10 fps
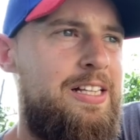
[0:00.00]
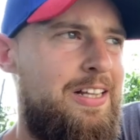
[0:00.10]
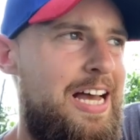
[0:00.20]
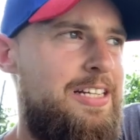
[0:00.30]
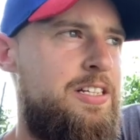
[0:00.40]

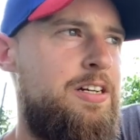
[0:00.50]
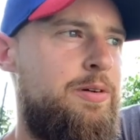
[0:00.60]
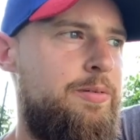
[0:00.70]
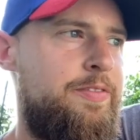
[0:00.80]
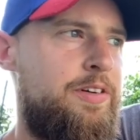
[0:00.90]
last year
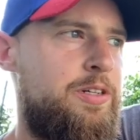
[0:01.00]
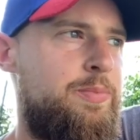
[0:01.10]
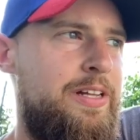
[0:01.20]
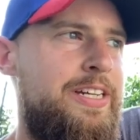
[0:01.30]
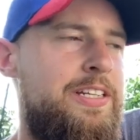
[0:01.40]
when we first
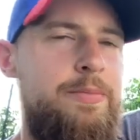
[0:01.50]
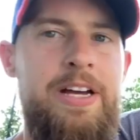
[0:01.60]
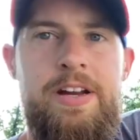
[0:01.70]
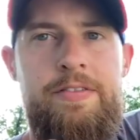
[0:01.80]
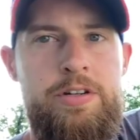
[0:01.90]
planted them,
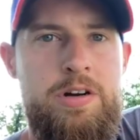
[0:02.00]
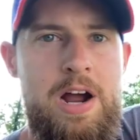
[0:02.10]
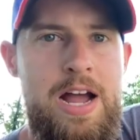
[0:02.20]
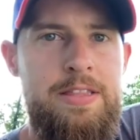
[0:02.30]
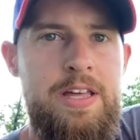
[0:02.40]
had never
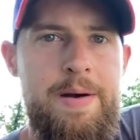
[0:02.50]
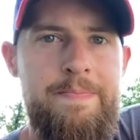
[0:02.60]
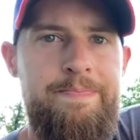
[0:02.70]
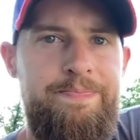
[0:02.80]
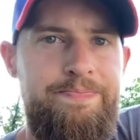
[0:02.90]
tried
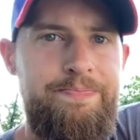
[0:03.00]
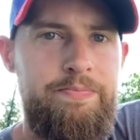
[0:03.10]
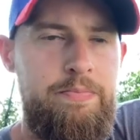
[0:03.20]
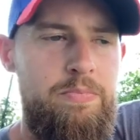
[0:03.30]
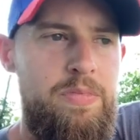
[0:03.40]
them,
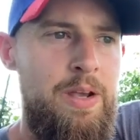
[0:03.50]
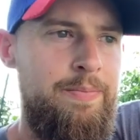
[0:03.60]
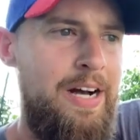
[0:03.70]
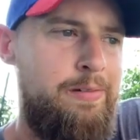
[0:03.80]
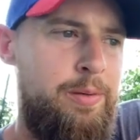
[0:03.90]

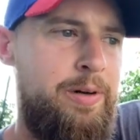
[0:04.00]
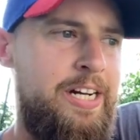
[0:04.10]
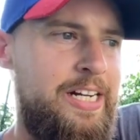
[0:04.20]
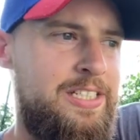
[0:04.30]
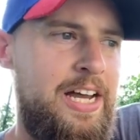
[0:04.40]
but we're
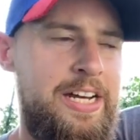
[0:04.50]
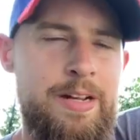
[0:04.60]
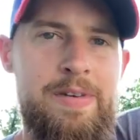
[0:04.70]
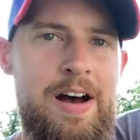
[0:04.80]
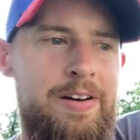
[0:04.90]
pretty excited
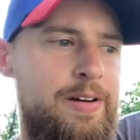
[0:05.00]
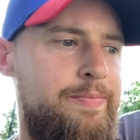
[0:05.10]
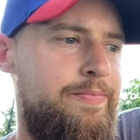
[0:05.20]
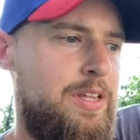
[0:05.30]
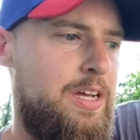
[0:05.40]
about
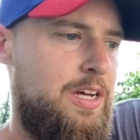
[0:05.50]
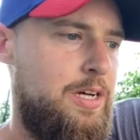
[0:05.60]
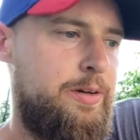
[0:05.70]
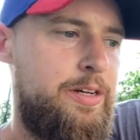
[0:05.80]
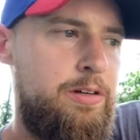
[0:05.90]
them.
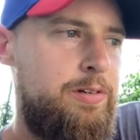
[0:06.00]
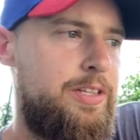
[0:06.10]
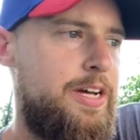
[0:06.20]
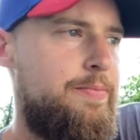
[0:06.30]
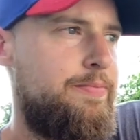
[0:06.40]
We grew
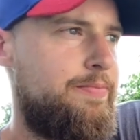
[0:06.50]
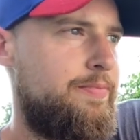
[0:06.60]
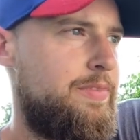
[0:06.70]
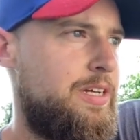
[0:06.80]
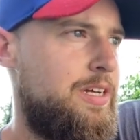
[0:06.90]
them.
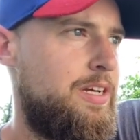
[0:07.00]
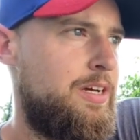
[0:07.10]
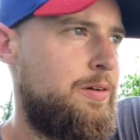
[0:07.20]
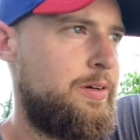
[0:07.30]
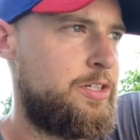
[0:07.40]

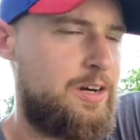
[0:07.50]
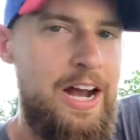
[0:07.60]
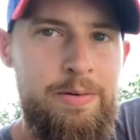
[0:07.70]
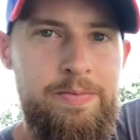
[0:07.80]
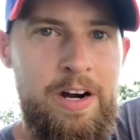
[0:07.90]
We
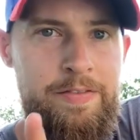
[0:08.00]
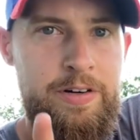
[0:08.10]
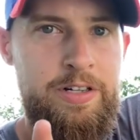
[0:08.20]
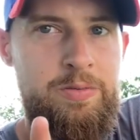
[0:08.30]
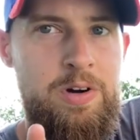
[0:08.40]
tried our
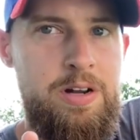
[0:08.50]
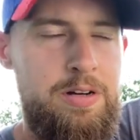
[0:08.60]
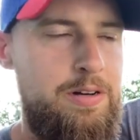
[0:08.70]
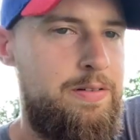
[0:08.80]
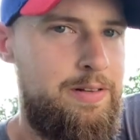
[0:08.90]
first
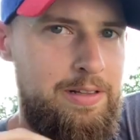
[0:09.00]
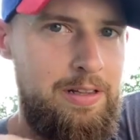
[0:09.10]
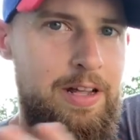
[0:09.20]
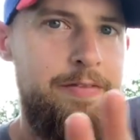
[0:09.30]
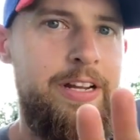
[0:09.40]
one,
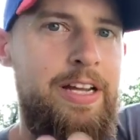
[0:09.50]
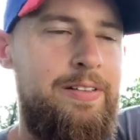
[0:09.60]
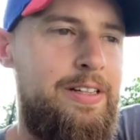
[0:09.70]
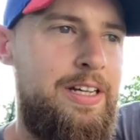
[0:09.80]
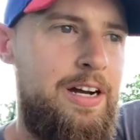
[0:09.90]
loved it.
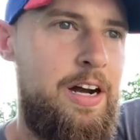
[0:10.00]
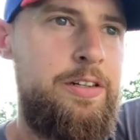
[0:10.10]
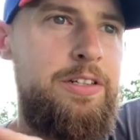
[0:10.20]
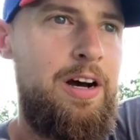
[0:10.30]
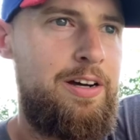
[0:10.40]
Our
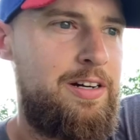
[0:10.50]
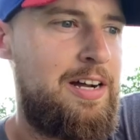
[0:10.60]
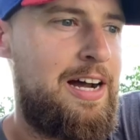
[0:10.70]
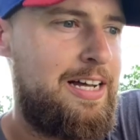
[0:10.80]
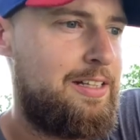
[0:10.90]
daughter,
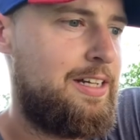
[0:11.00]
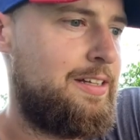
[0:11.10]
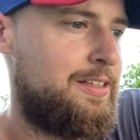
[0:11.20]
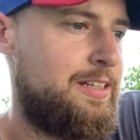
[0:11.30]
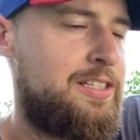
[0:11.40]
Isla,
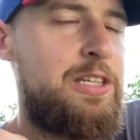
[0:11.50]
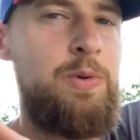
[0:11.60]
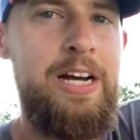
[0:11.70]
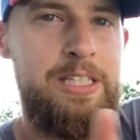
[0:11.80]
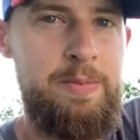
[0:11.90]
this is
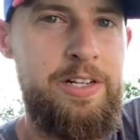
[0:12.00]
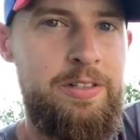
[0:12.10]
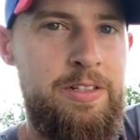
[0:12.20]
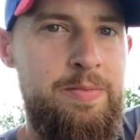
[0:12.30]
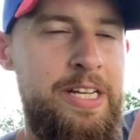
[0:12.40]
why it's
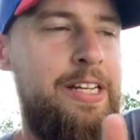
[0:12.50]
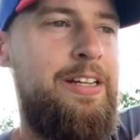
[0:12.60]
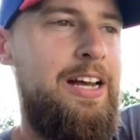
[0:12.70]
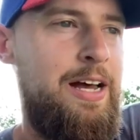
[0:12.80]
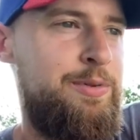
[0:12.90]
special to me,
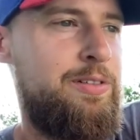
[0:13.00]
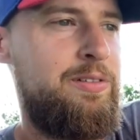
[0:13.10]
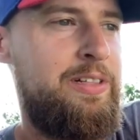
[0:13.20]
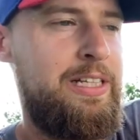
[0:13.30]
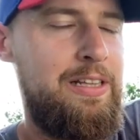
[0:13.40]

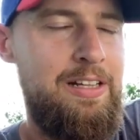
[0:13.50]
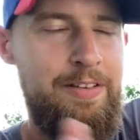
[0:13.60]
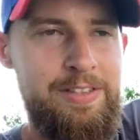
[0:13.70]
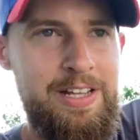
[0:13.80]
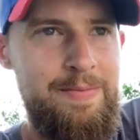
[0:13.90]
absolutely
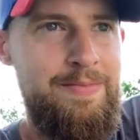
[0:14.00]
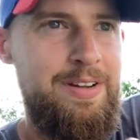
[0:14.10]
loves them.